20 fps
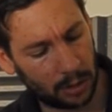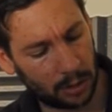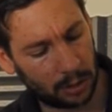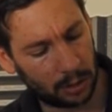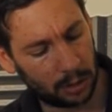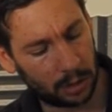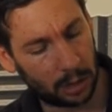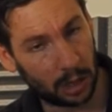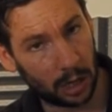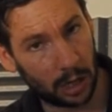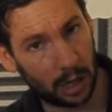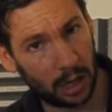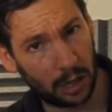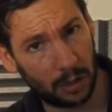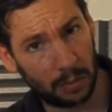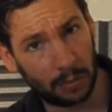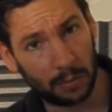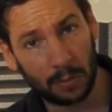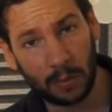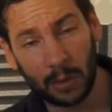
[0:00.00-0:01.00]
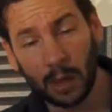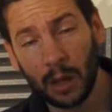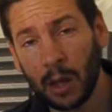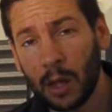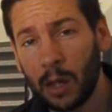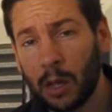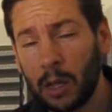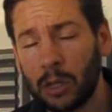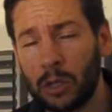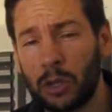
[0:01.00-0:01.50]
C.
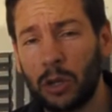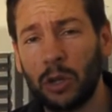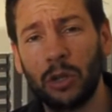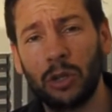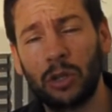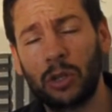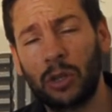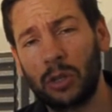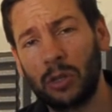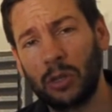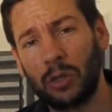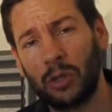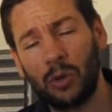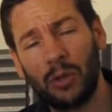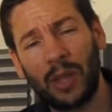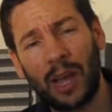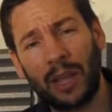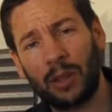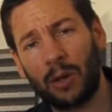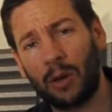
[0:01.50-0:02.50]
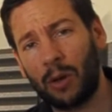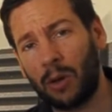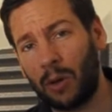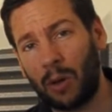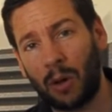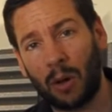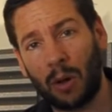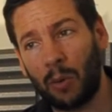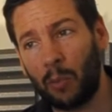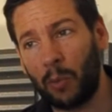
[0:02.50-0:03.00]
So you just do that
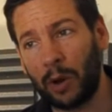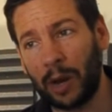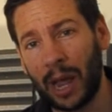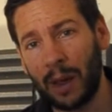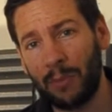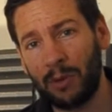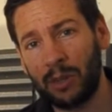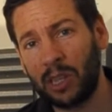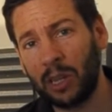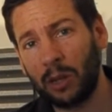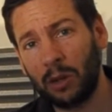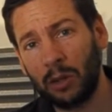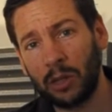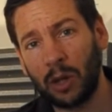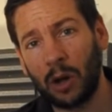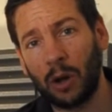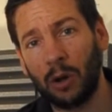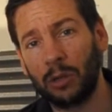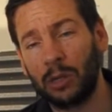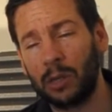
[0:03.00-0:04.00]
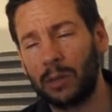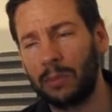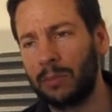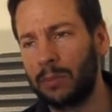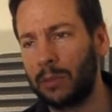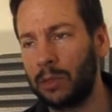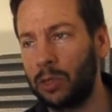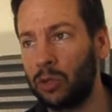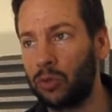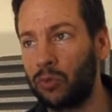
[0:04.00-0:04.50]
with every single note.
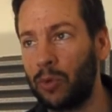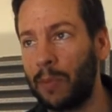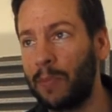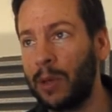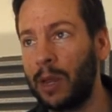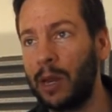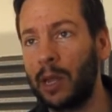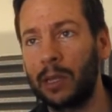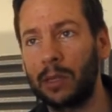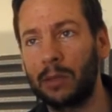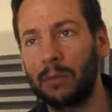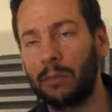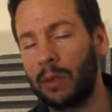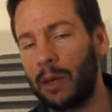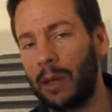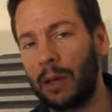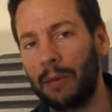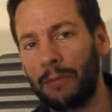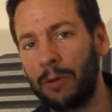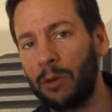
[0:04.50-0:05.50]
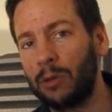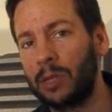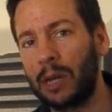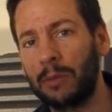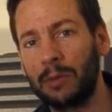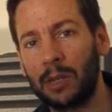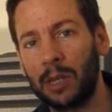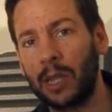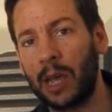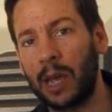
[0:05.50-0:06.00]
Just repeat it a few
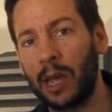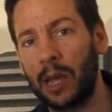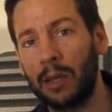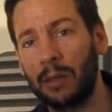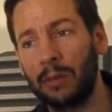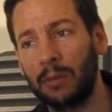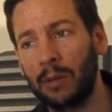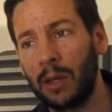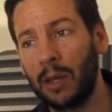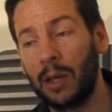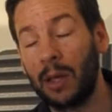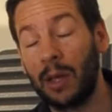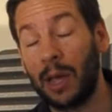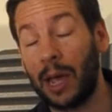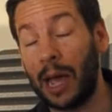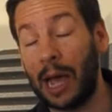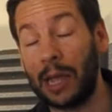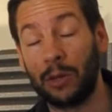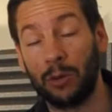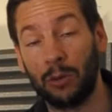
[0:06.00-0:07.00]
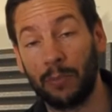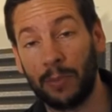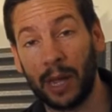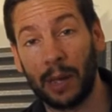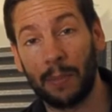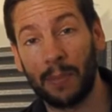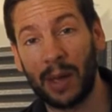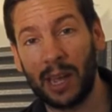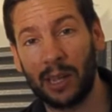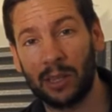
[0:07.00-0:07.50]
times a day, and you'll be
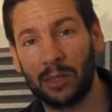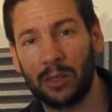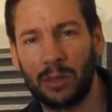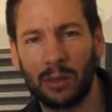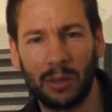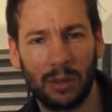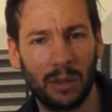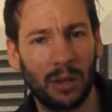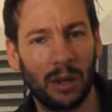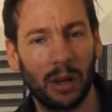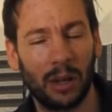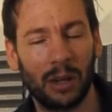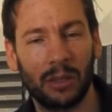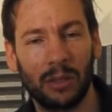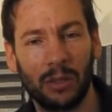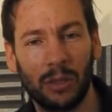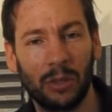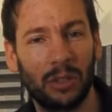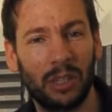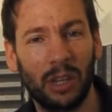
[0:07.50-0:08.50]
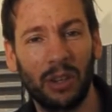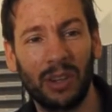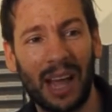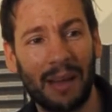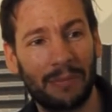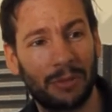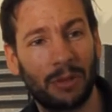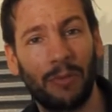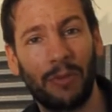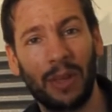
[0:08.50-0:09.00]
amazed. You know, you still
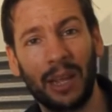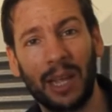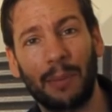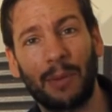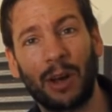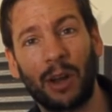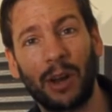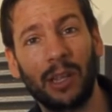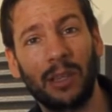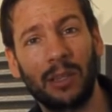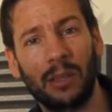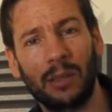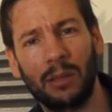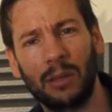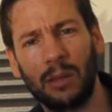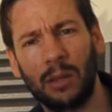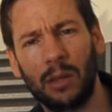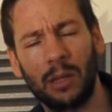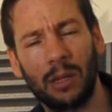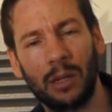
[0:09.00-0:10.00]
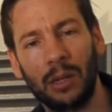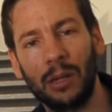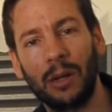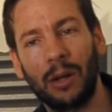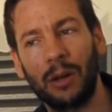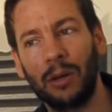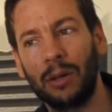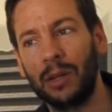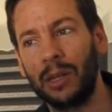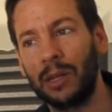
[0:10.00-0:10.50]
have to think about it. You
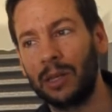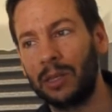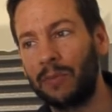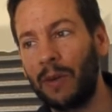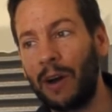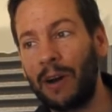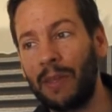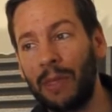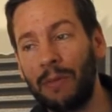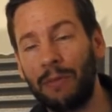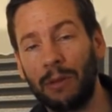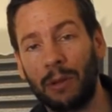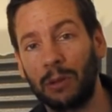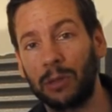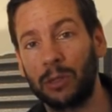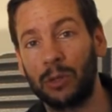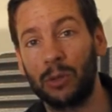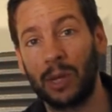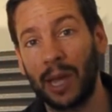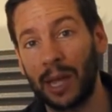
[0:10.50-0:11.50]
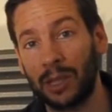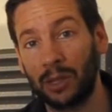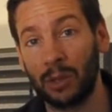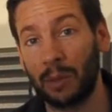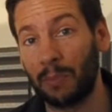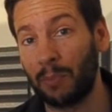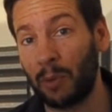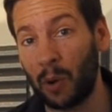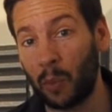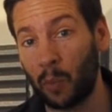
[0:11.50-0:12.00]
know, it's very difficult to get to the
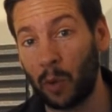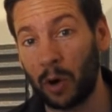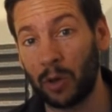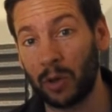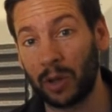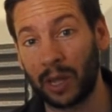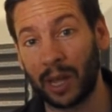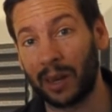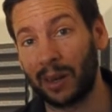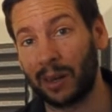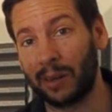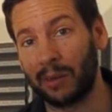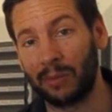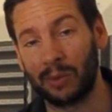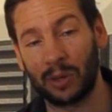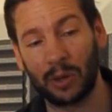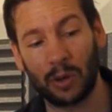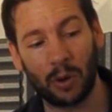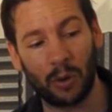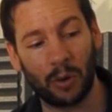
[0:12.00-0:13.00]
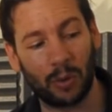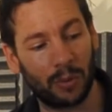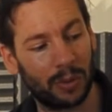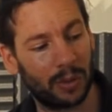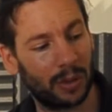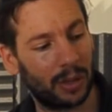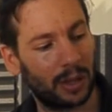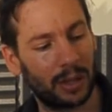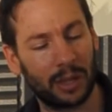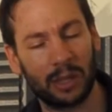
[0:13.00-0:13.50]
point where you can go
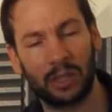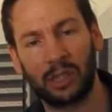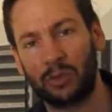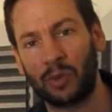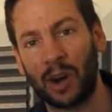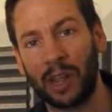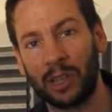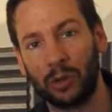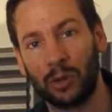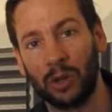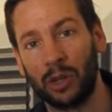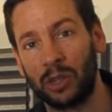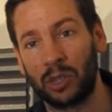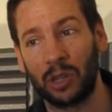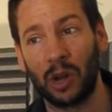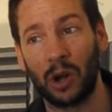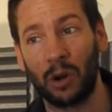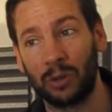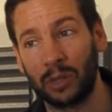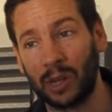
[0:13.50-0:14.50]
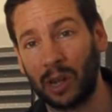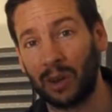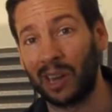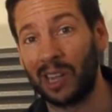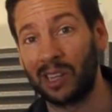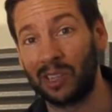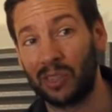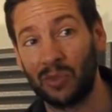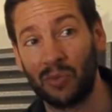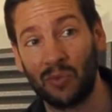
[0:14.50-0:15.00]
straight to each note
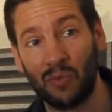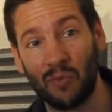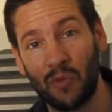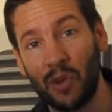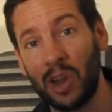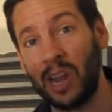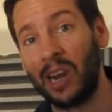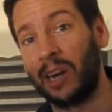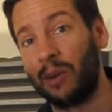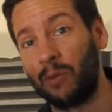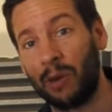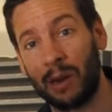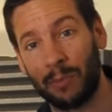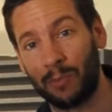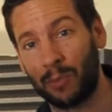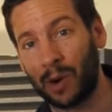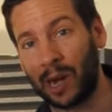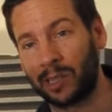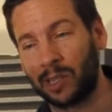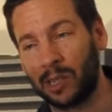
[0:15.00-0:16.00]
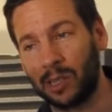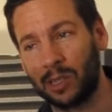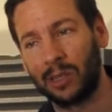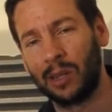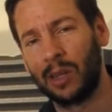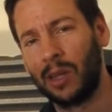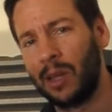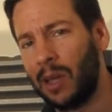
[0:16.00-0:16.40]
unless you really, really practice.